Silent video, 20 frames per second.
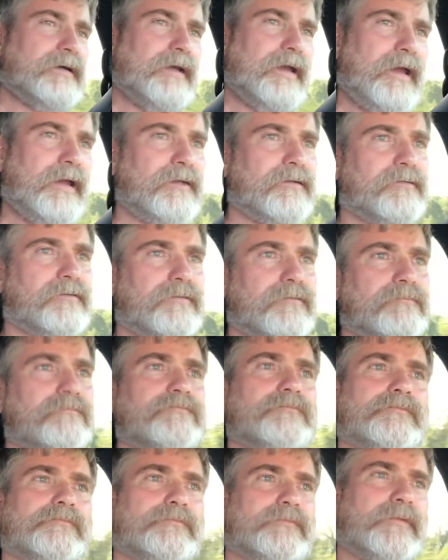and
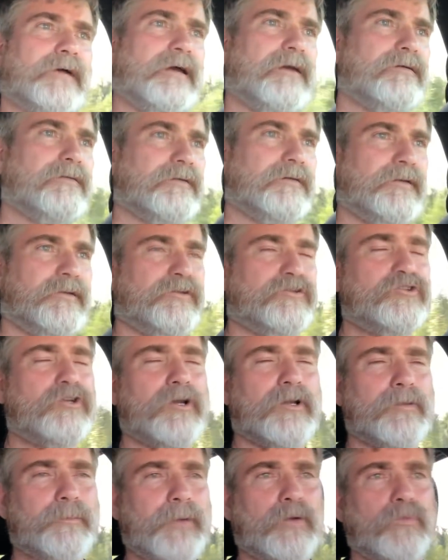it
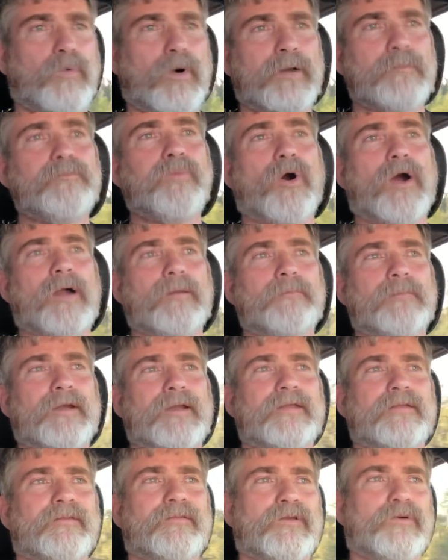should have been 1 part,
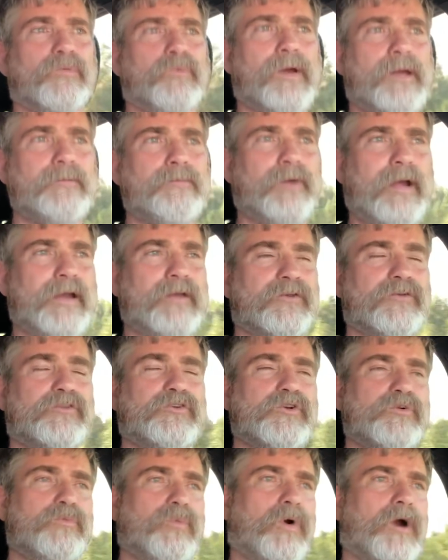but the way Brand New
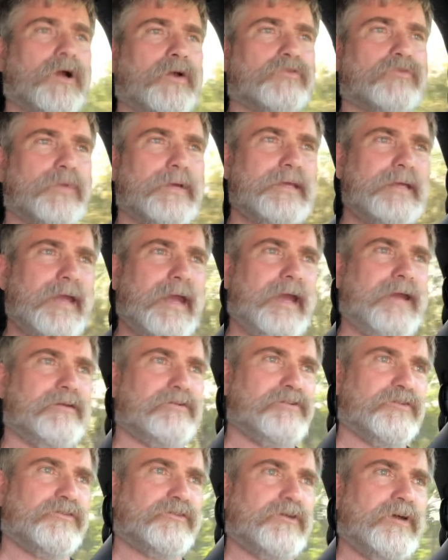Tube works, we can't
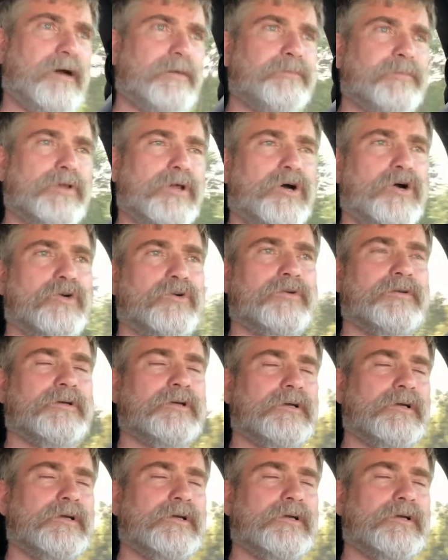just upload